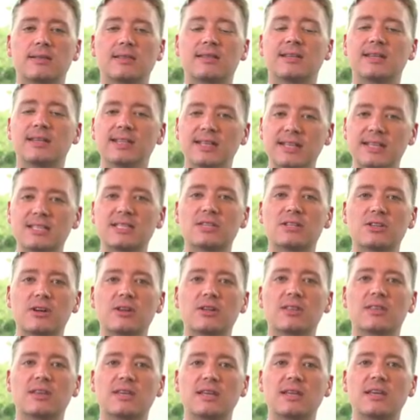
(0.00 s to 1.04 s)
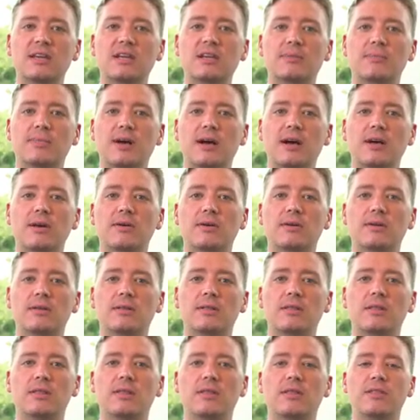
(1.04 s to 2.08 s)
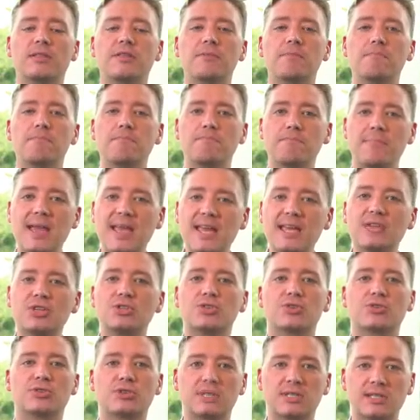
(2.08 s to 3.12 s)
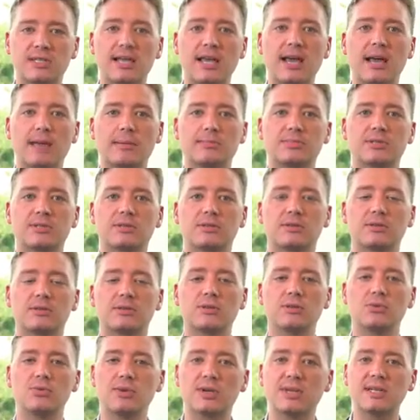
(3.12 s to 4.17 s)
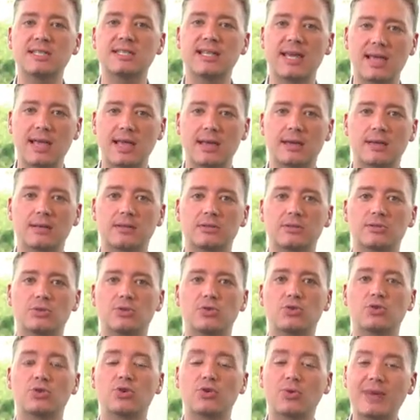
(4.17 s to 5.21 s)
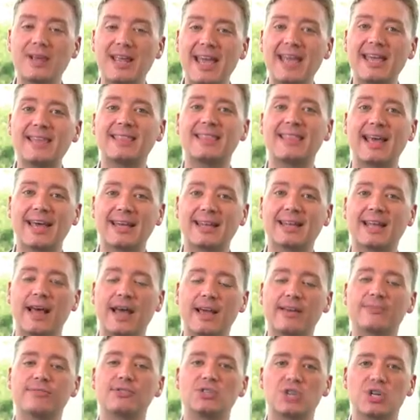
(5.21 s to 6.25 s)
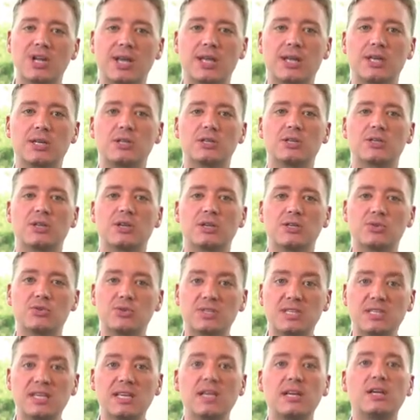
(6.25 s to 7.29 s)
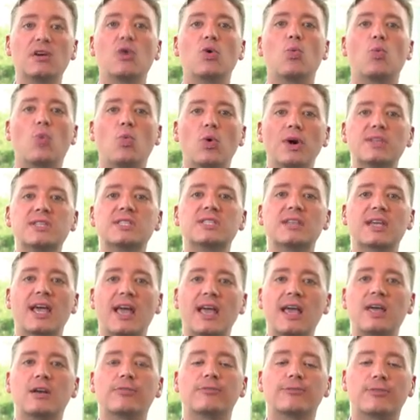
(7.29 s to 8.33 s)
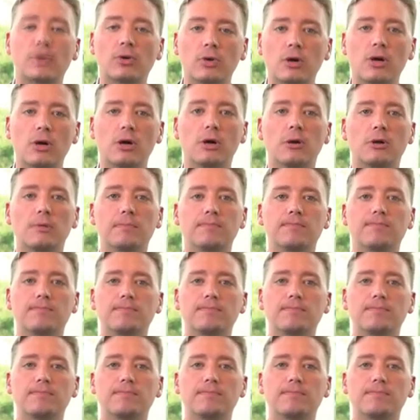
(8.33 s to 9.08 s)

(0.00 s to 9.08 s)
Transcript: then let's start thinking about the major steps you can take to create that life change that you seek once and for all.